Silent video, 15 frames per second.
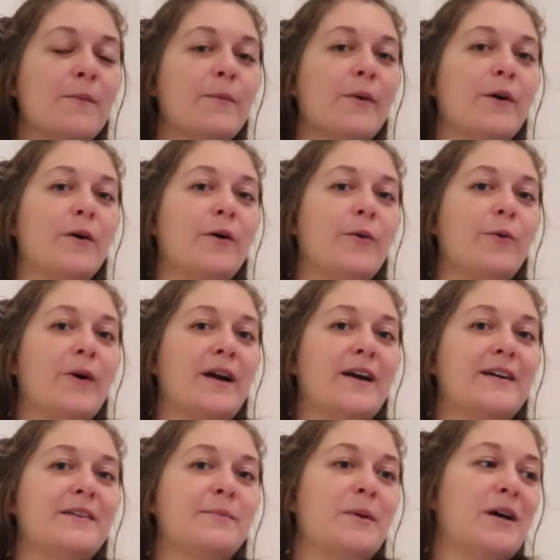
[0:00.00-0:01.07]
But
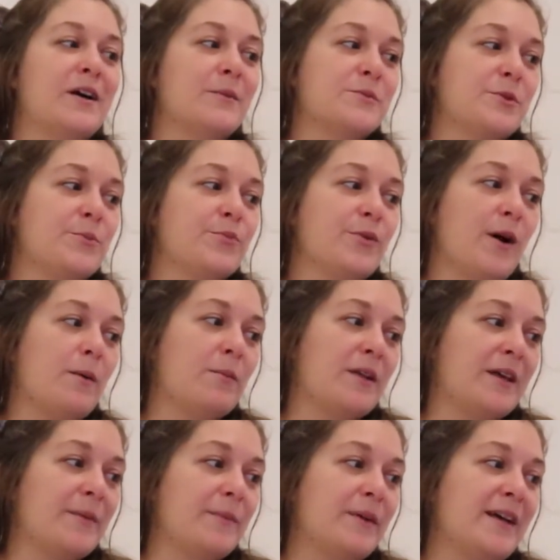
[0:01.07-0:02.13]
where it becomes a
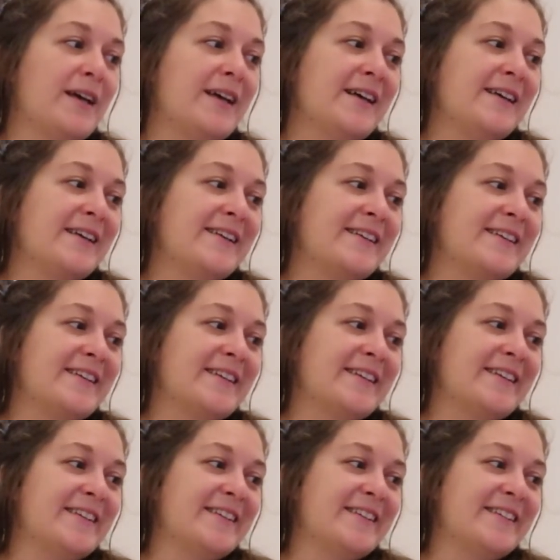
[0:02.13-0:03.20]
problem
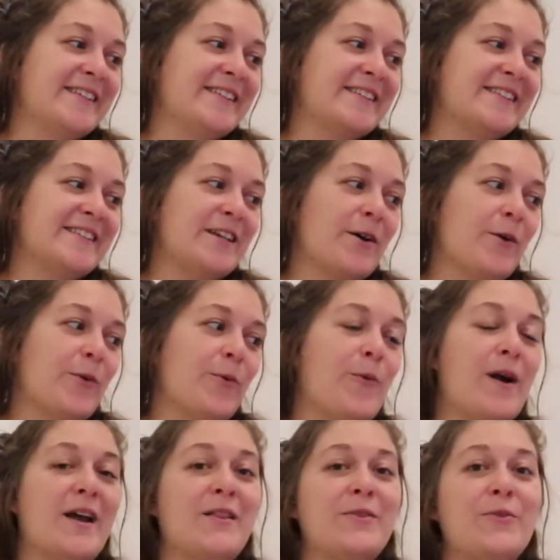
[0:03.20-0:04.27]
is
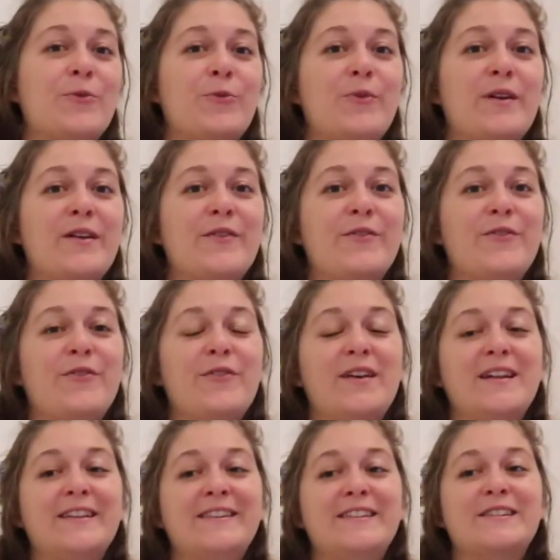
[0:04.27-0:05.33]
when we
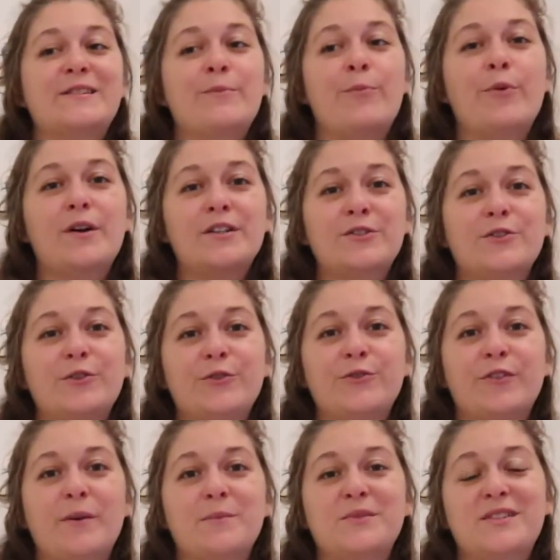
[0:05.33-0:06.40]
feel this pressure
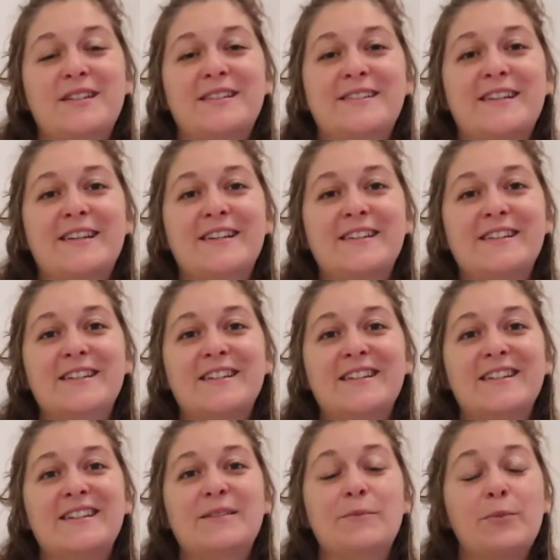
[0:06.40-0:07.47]
from
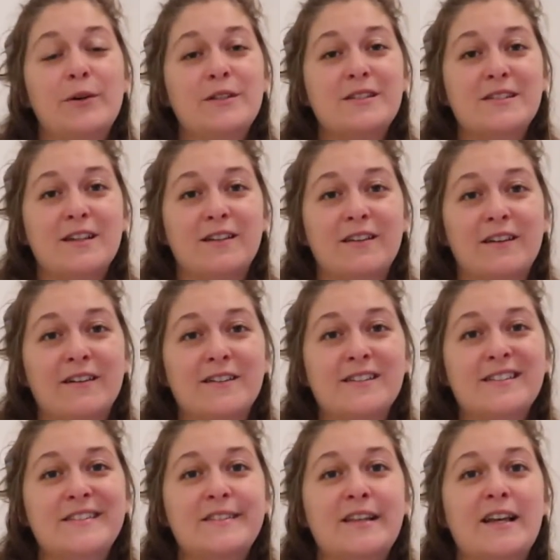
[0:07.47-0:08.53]
society puts on
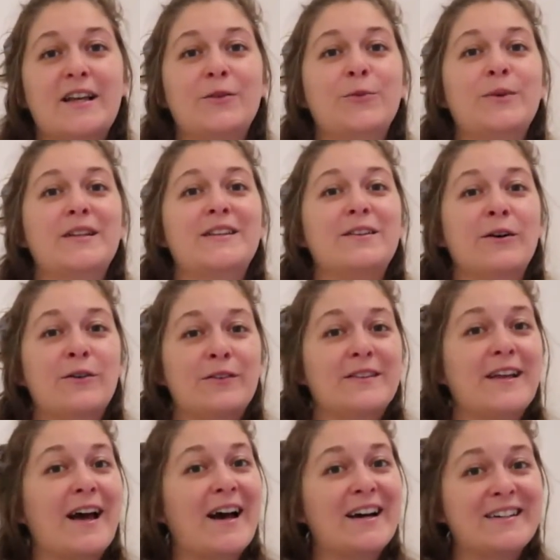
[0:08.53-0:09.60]
us and we don't
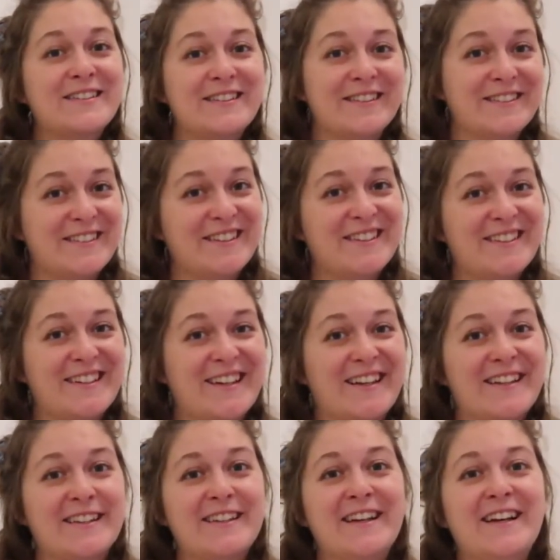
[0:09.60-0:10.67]
act on it
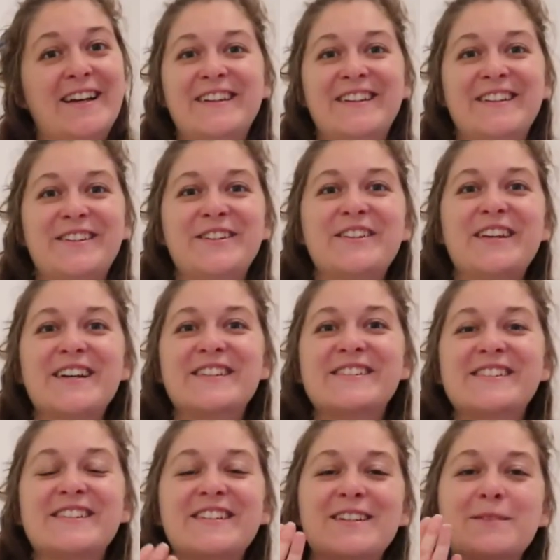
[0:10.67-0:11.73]
again. You
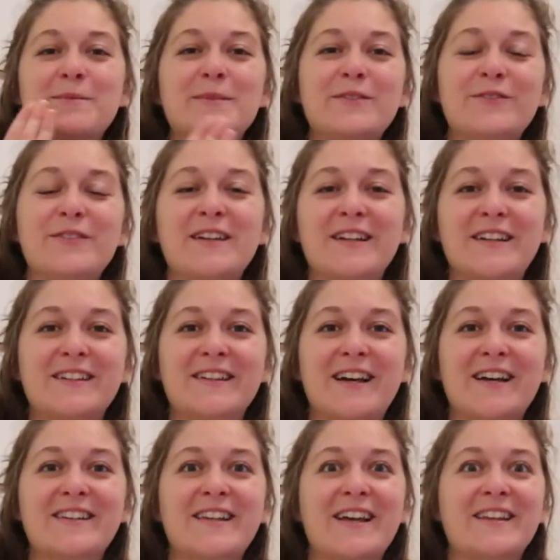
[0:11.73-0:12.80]
can still be feeling
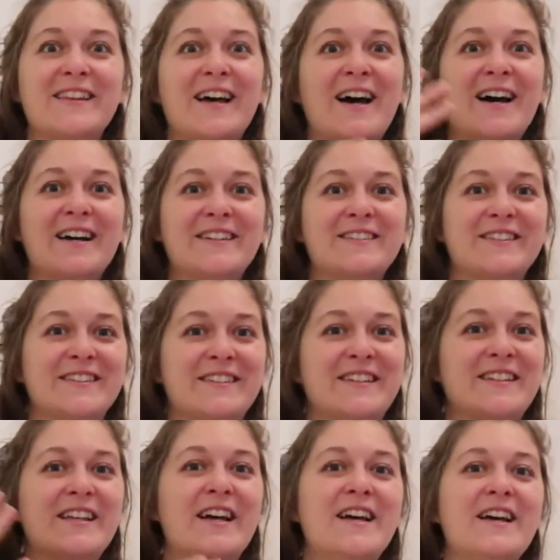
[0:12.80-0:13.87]
that and act on
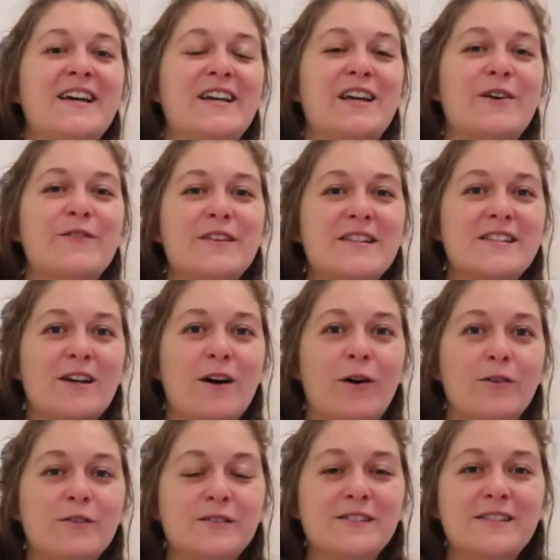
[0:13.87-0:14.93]
it. If it
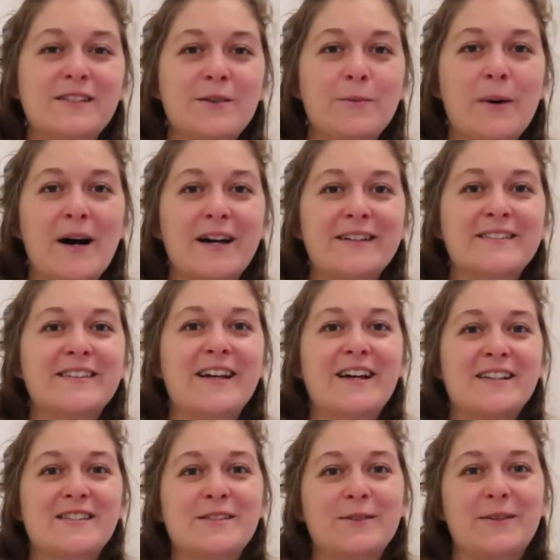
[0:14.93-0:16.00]
holds you back,
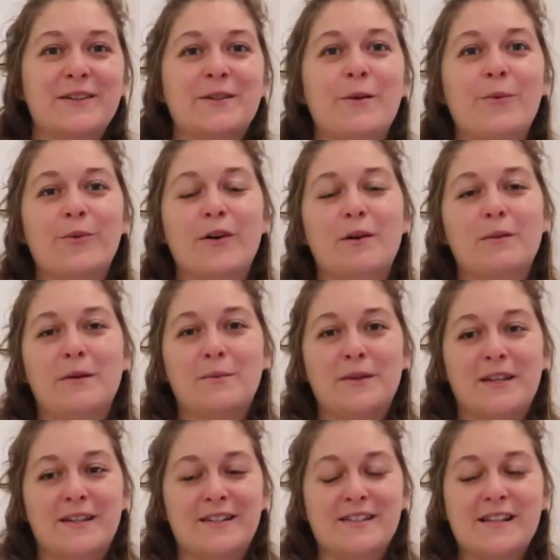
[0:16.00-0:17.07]
that's where the problem
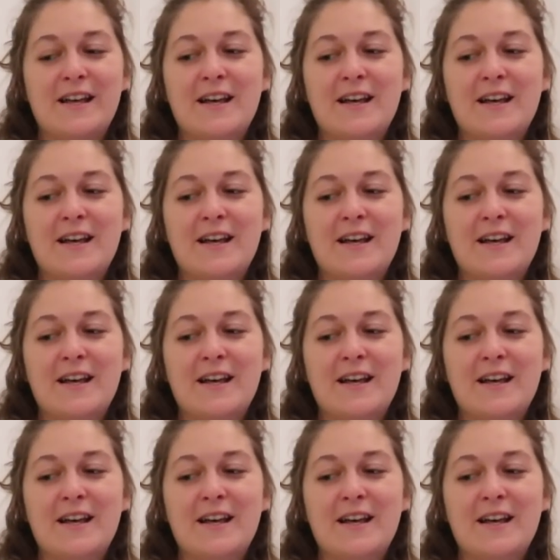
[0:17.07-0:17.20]
is.